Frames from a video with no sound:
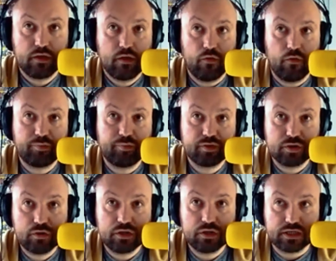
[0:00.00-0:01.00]
On the
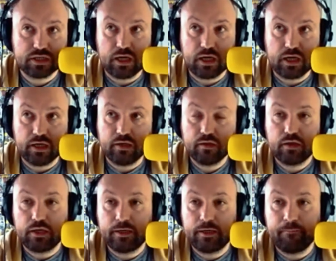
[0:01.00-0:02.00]
persona design,
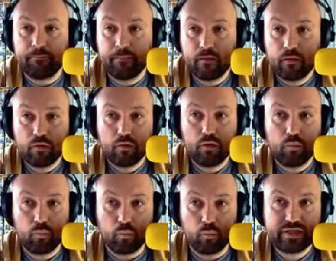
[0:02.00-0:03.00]

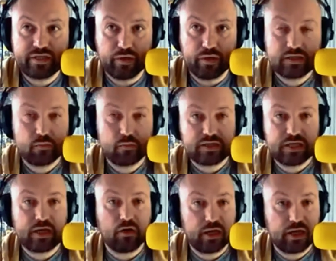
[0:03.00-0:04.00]
we take it
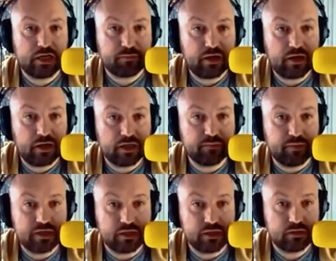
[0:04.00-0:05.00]
on a case by case
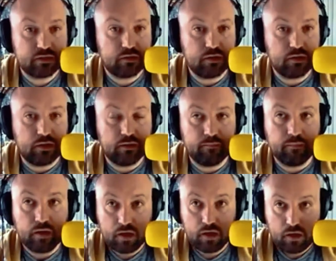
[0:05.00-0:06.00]
basis.
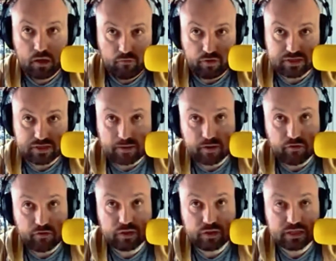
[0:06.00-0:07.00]
For example, if
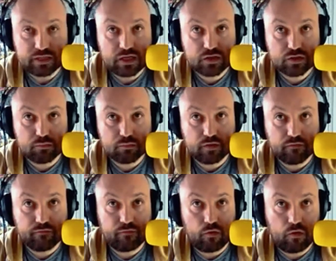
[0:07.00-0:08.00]
we're designing something
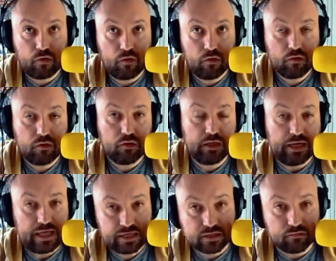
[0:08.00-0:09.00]
for
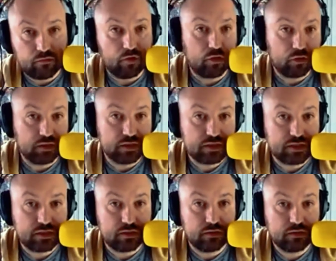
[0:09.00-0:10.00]
Alexa or Google
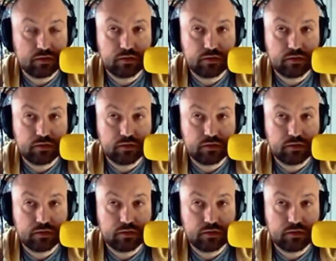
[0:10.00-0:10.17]
Assistant,